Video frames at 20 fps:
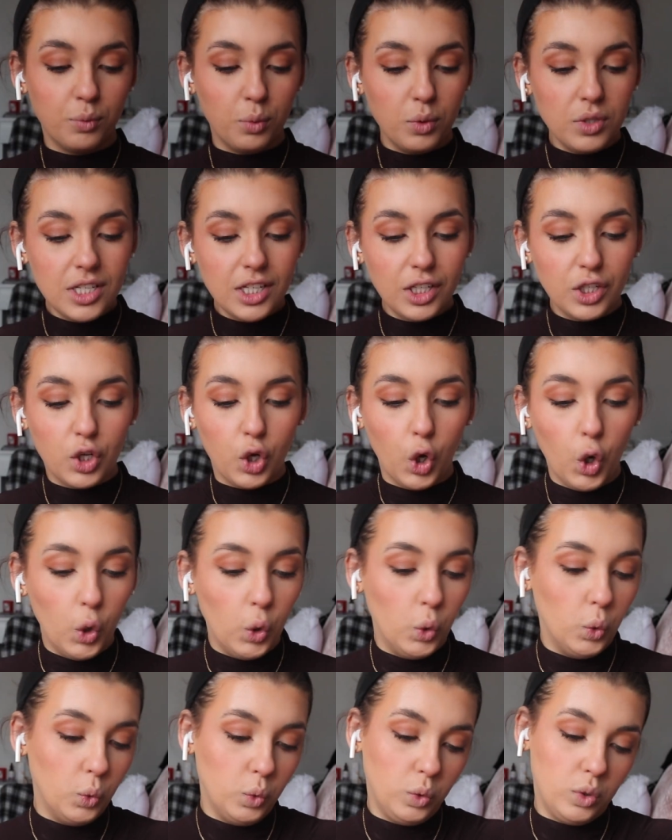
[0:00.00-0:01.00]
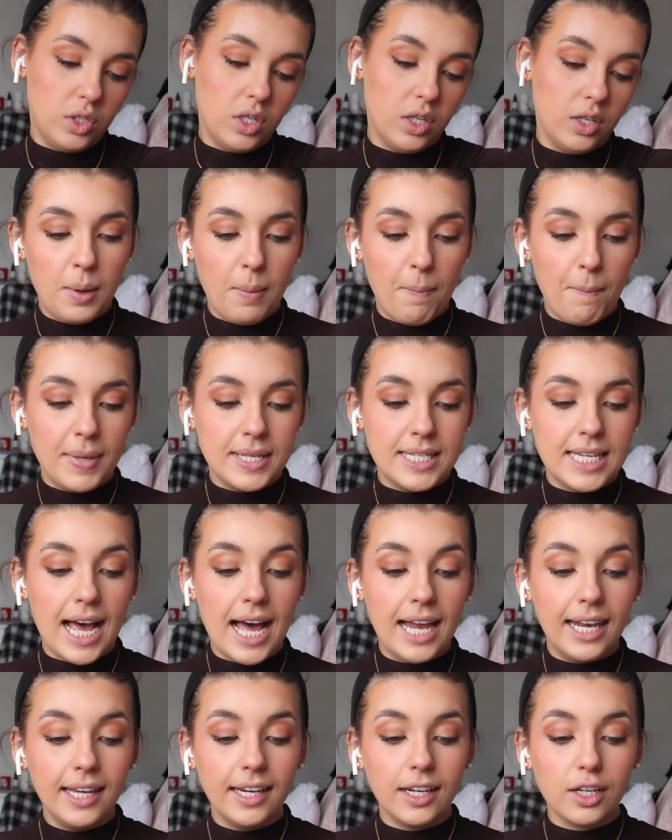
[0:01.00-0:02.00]
what's it called?
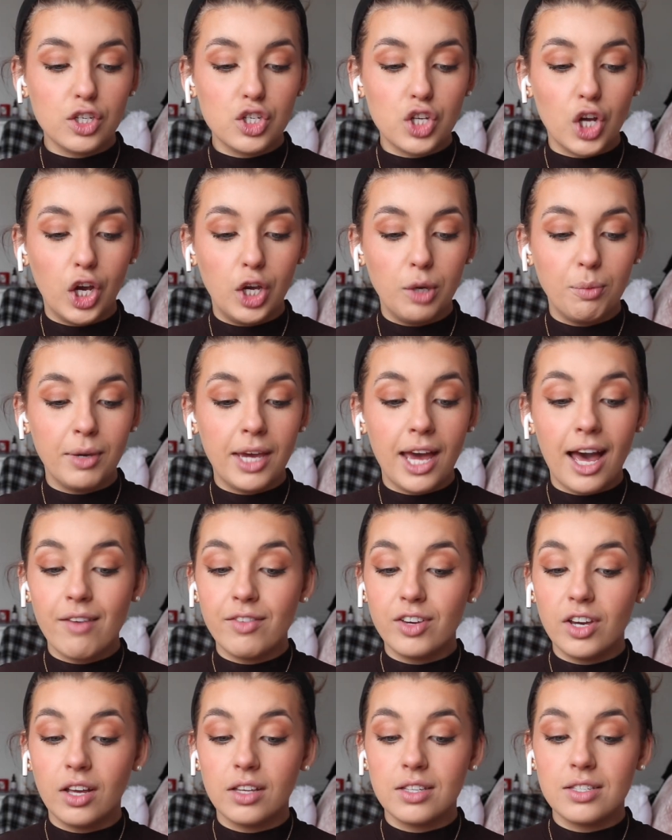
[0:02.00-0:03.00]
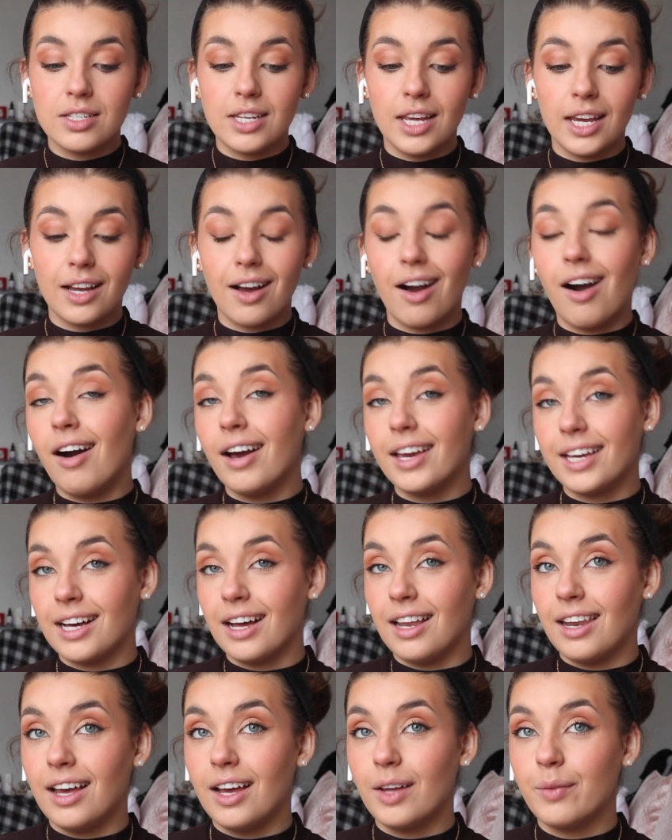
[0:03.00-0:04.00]
Metallic Taupe Caviar Stick Eye
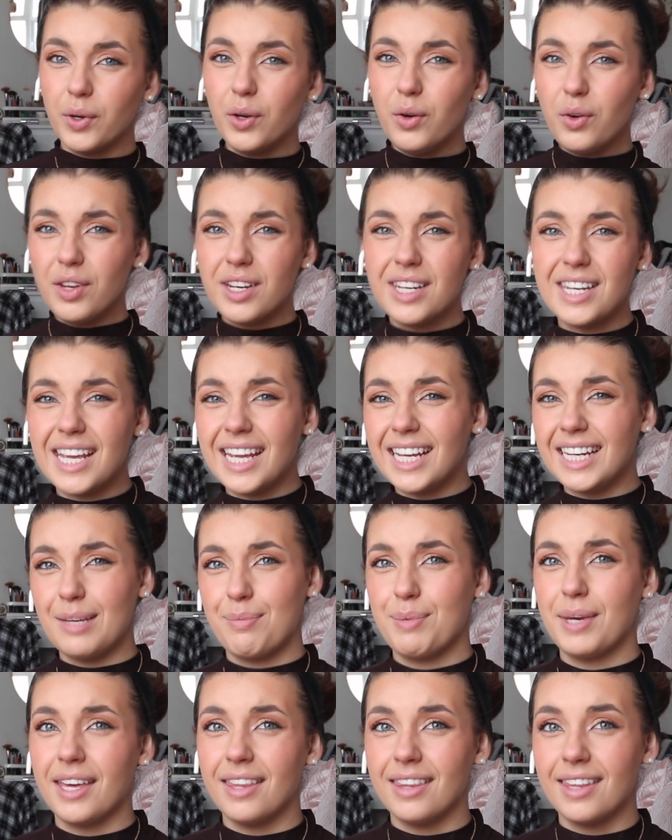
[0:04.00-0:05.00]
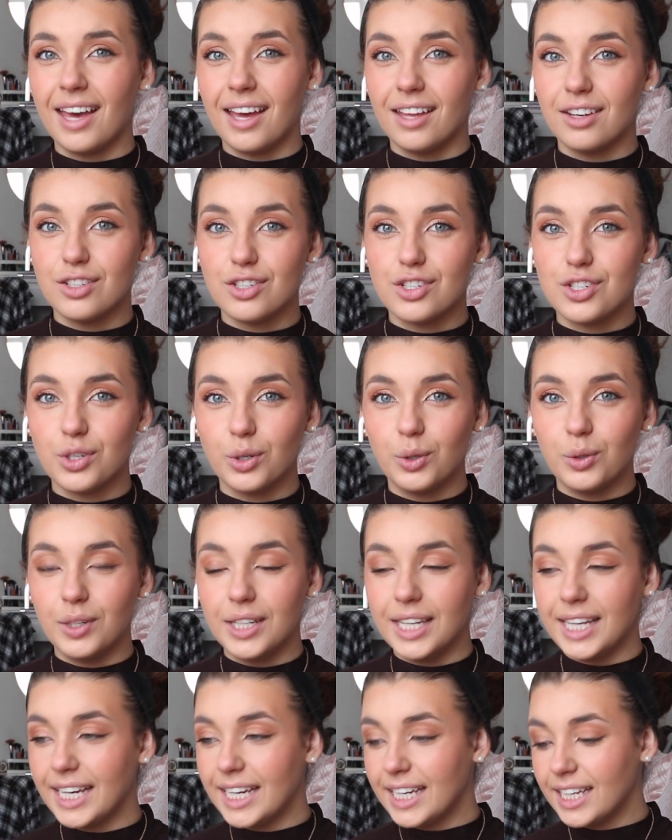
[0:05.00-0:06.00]
Colour. We've got a nearly be at the end,
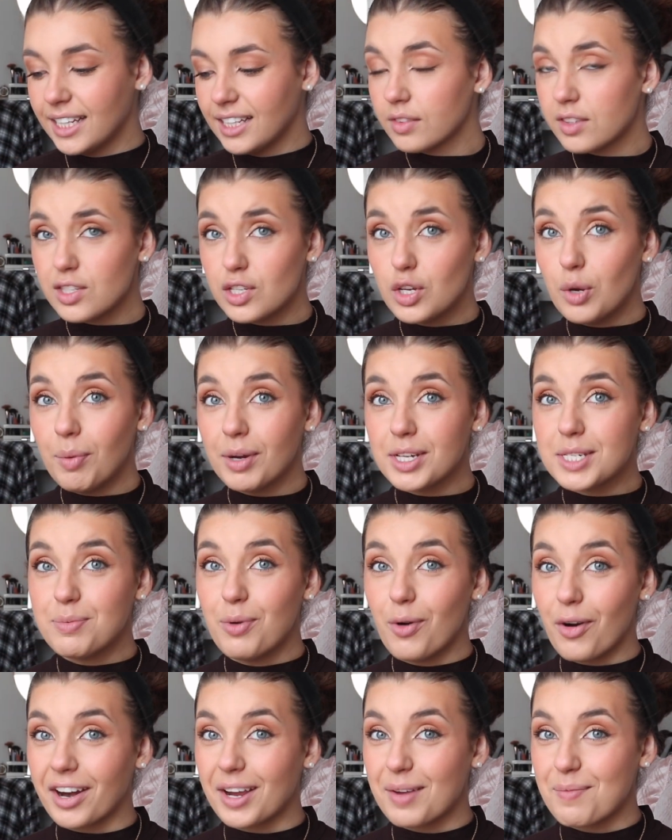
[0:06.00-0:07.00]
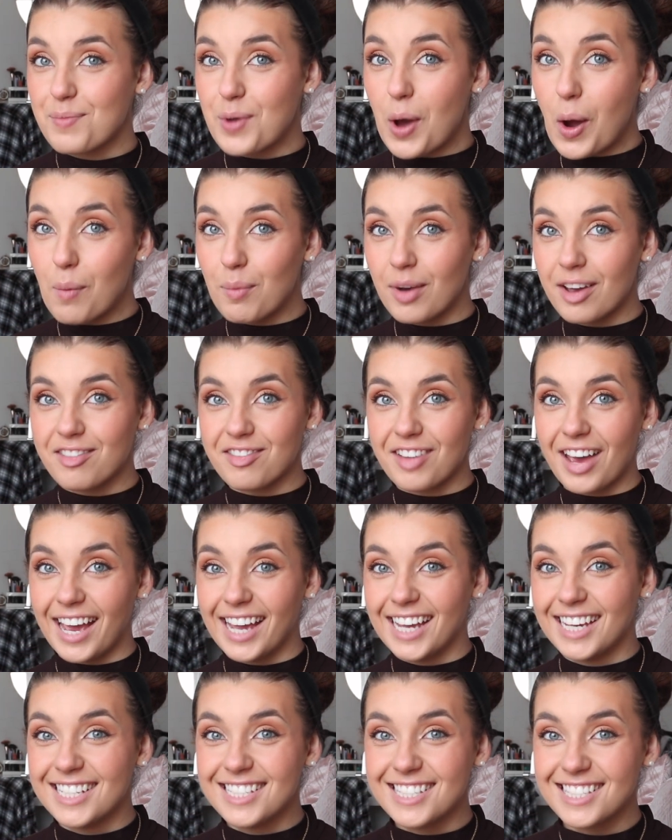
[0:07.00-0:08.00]
surely. There's not much more I can put on my
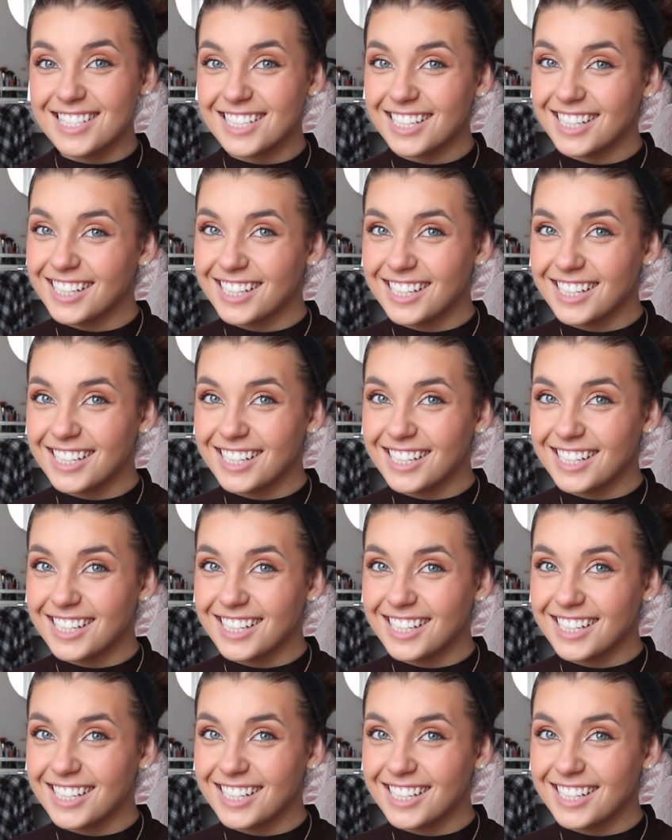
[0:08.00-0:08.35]
face.